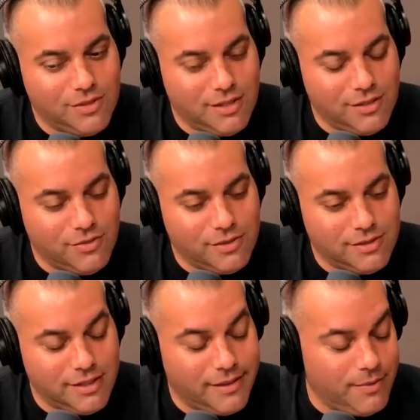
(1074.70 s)
an
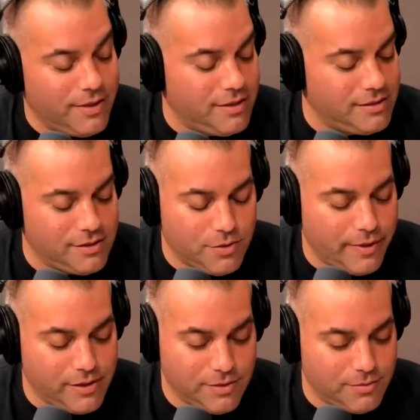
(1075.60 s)
interesting, weird
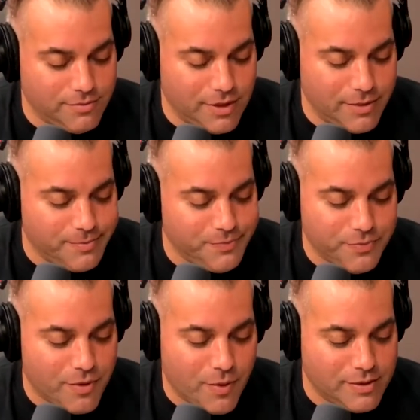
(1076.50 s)
situation, you know,
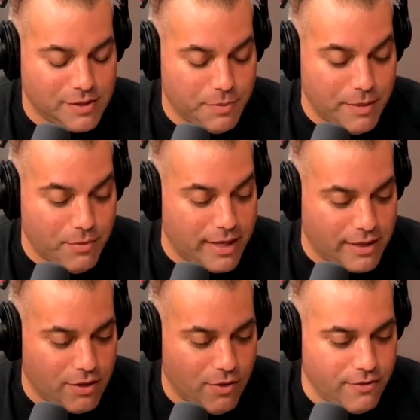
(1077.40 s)
with these people. Like,
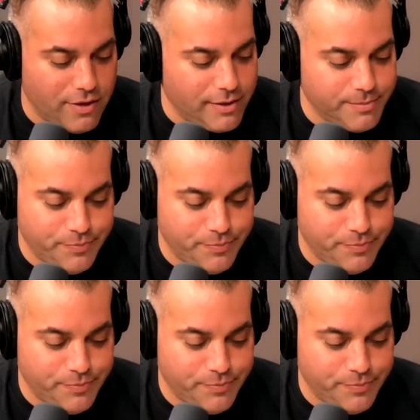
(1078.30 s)
you know, all the